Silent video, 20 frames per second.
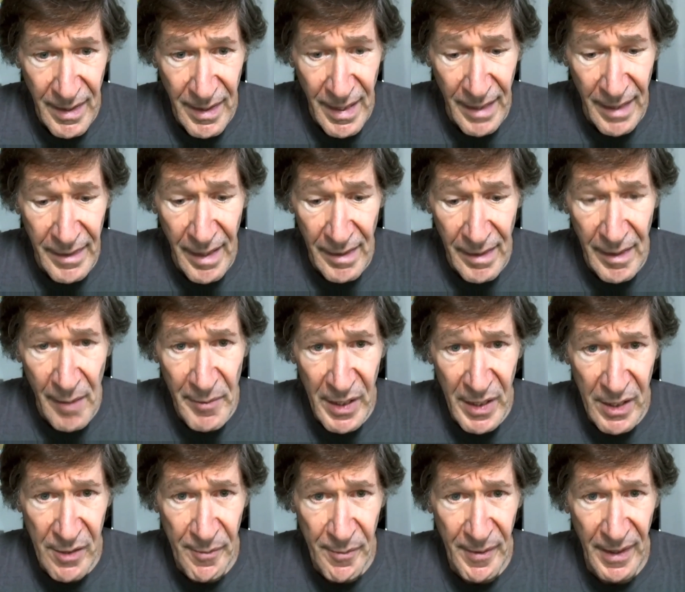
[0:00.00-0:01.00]
And let me
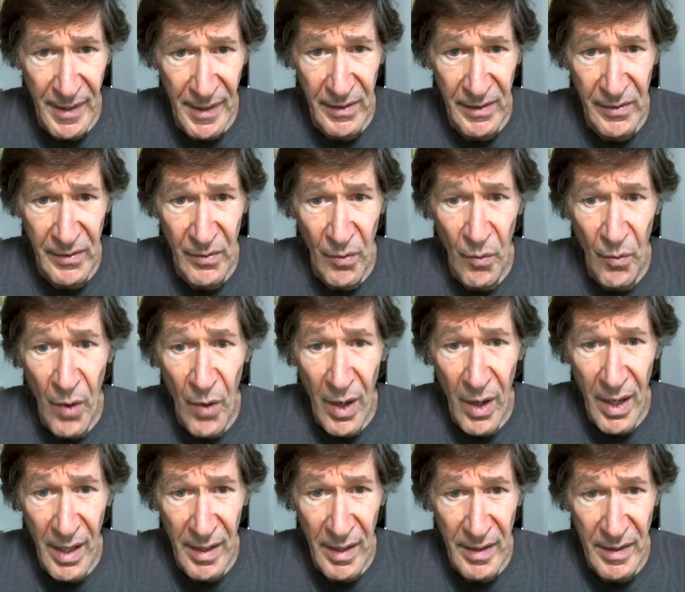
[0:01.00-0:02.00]
explain
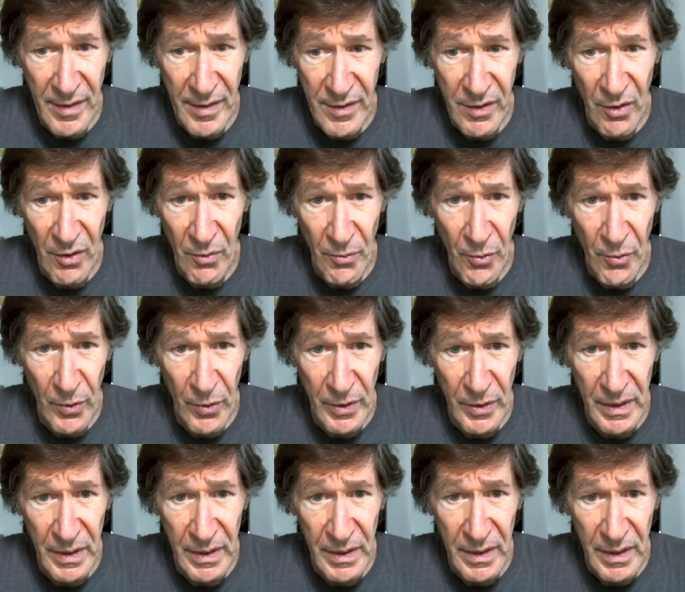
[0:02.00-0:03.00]
why it's so
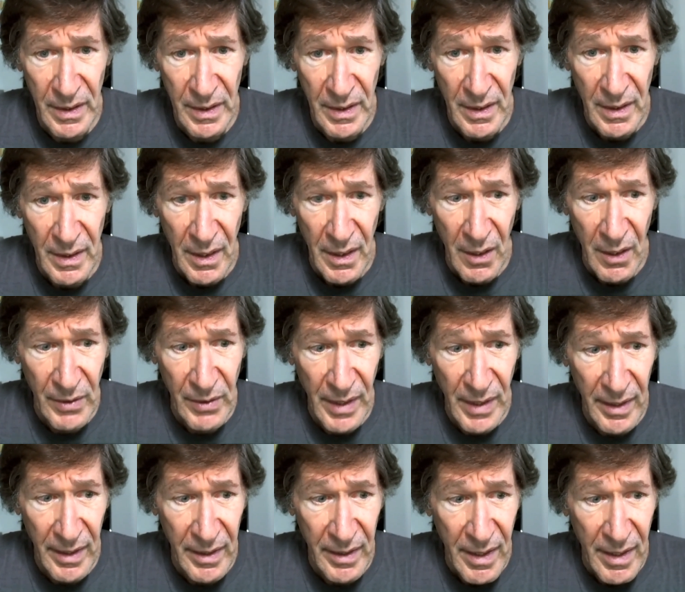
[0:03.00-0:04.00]
important. Okay.